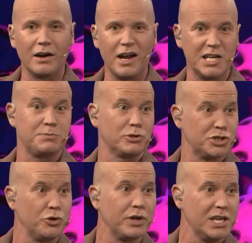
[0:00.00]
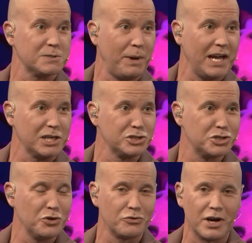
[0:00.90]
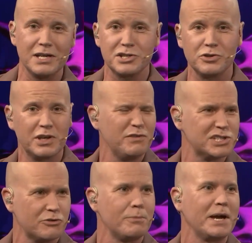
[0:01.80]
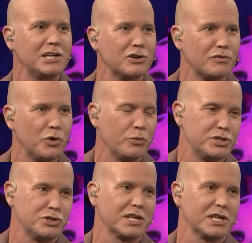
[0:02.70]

our Xbox Showcase back in June, right? So give us a reminder of what we should